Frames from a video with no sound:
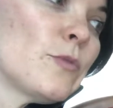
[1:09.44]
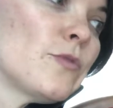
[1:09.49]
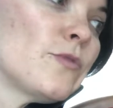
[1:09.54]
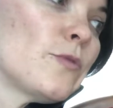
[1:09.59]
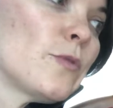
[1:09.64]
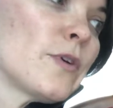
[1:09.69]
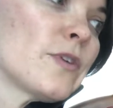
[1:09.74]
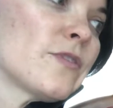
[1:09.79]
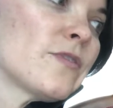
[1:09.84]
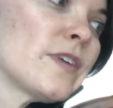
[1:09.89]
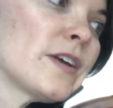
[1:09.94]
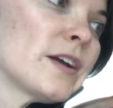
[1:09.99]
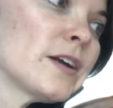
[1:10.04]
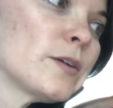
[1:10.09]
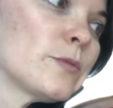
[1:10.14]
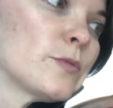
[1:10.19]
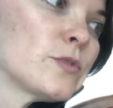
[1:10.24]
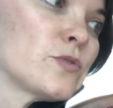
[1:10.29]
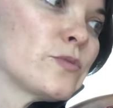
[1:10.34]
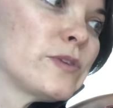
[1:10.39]
fourth finger,
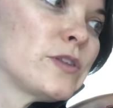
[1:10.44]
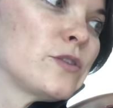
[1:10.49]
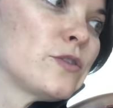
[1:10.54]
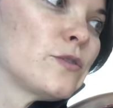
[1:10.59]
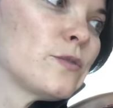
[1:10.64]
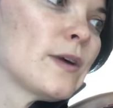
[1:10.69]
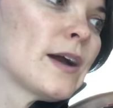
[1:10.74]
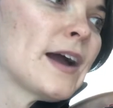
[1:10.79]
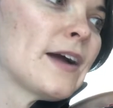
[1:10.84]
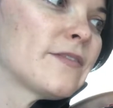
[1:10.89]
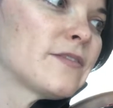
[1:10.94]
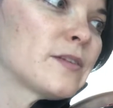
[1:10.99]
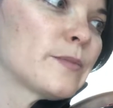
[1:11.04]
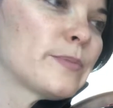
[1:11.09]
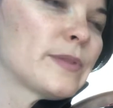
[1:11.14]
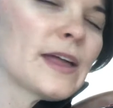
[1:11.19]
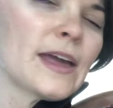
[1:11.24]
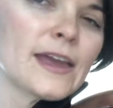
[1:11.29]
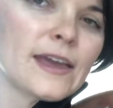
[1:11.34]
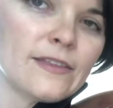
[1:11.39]
which we do have to
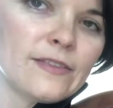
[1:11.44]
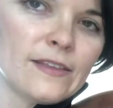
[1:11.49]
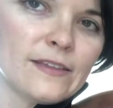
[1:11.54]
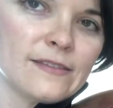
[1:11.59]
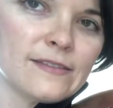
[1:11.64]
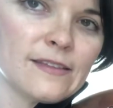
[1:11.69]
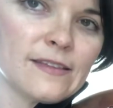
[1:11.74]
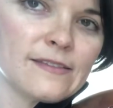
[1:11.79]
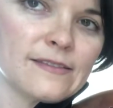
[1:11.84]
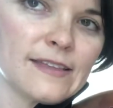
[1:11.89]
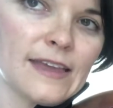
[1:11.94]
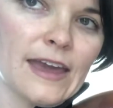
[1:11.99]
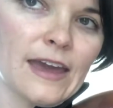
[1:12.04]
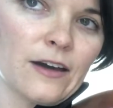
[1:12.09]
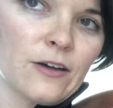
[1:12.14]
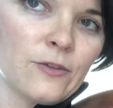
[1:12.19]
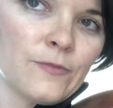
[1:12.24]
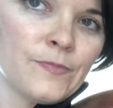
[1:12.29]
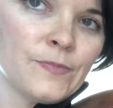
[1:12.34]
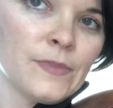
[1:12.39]
play in this
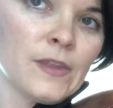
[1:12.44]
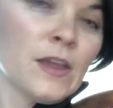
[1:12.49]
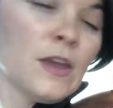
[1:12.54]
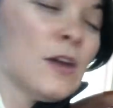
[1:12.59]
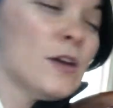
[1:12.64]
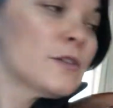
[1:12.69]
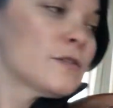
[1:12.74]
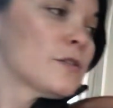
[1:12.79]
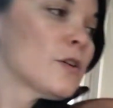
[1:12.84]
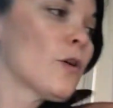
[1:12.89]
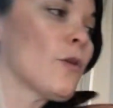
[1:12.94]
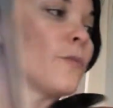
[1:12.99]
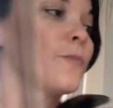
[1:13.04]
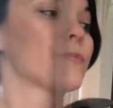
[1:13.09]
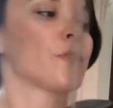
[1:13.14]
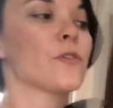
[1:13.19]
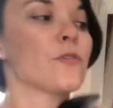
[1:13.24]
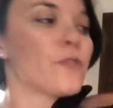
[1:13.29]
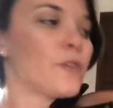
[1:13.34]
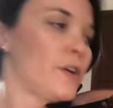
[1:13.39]
scale. So
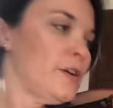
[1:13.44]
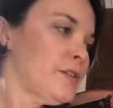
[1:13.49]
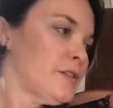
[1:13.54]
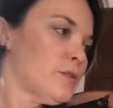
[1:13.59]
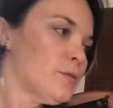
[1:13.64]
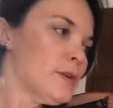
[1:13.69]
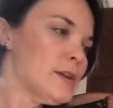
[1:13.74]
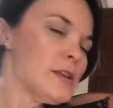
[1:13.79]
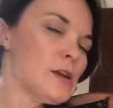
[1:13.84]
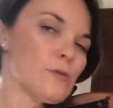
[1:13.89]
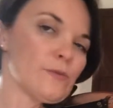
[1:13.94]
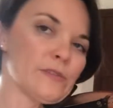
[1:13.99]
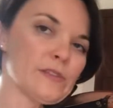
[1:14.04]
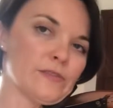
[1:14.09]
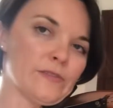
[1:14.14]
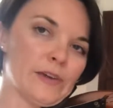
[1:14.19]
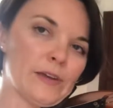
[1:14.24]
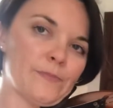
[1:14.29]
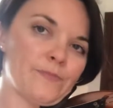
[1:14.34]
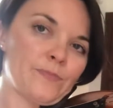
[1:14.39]
the first three notes
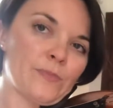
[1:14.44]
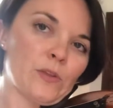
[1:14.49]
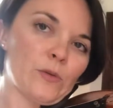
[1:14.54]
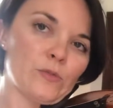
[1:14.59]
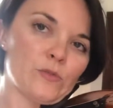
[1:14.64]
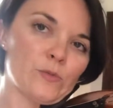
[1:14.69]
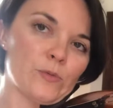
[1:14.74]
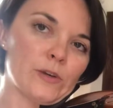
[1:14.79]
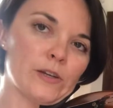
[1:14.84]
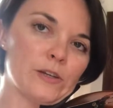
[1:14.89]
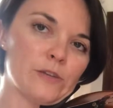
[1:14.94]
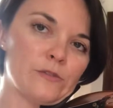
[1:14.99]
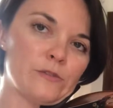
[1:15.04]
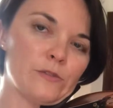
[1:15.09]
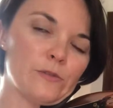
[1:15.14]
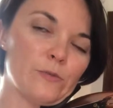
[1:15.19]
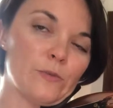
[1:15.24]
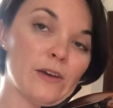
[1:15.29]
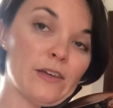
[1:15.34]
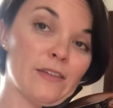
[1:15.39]
of it, which we're going to
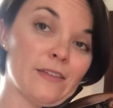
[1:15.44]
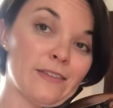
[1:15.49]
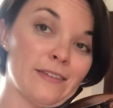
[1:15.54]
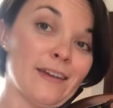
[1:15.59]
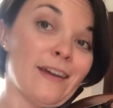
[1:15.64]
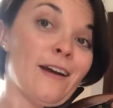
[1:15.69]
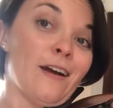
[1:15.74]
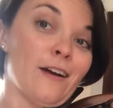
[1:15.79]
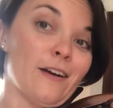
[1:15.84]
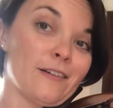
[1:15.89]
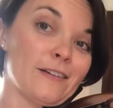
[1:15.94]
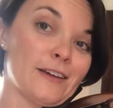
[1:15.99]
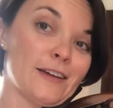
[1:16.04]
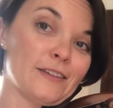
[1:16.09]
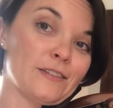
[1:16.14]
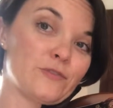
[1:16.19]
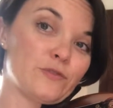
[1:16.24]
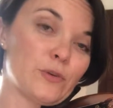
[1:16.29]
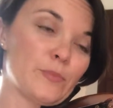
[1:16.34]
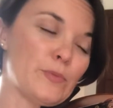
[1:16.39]
do with our
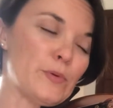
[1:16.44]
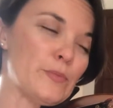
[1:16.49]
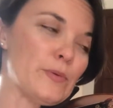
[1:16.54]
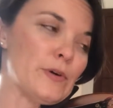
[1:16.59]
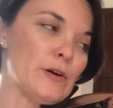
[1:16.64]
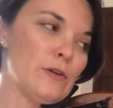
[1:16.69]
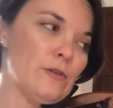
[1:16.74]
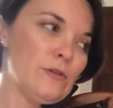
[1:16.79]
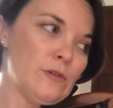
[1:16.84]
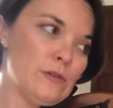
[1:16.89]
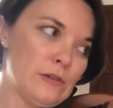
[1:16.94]
nice triple bow,